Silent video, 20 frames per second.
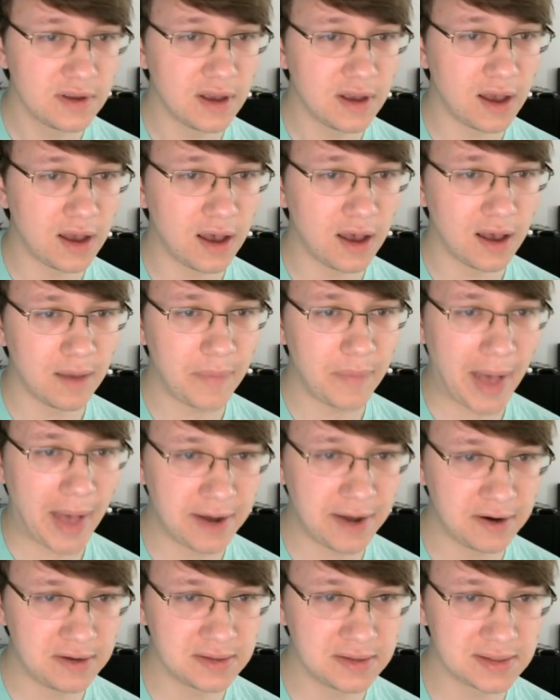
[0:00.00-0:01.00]

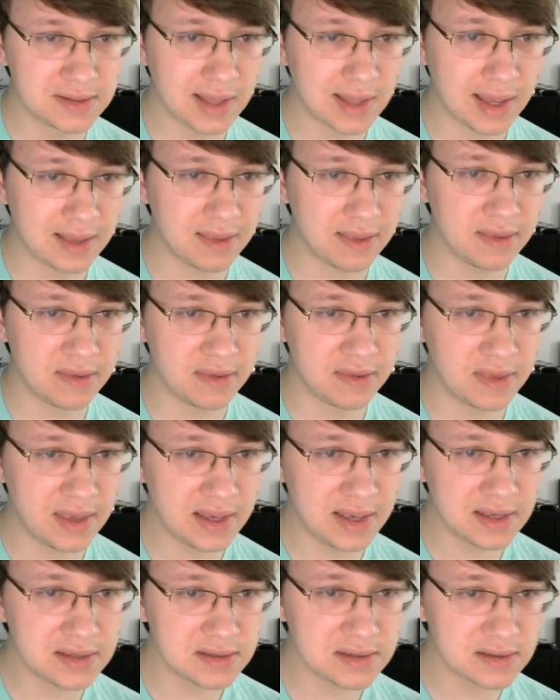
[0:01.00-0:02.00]
patterns like
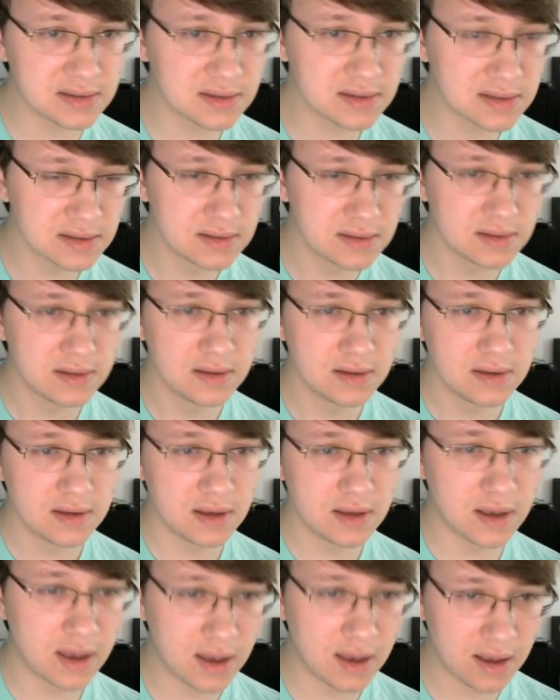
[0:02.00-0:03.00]
this.
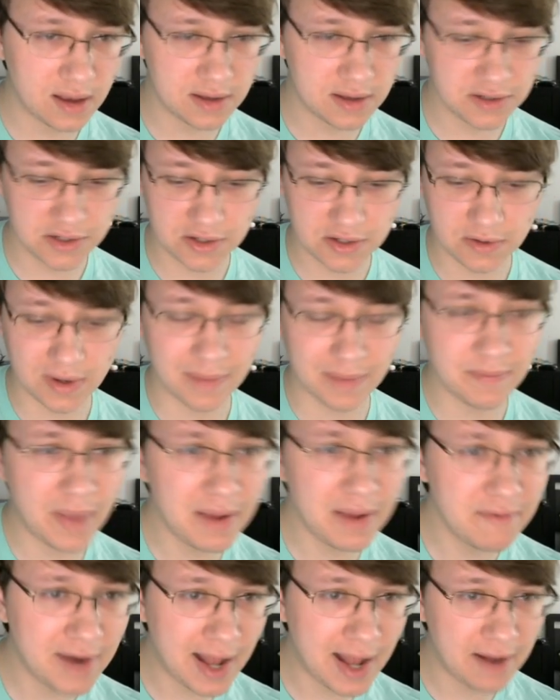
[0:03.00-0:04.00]
I
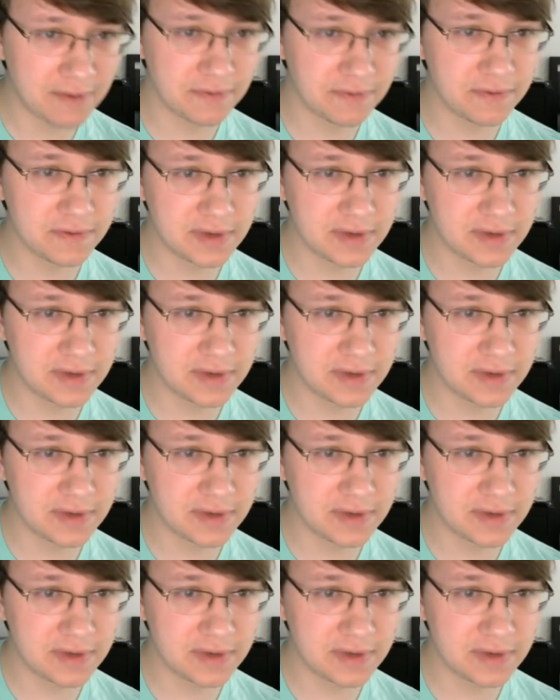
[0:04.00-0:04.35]
might run out of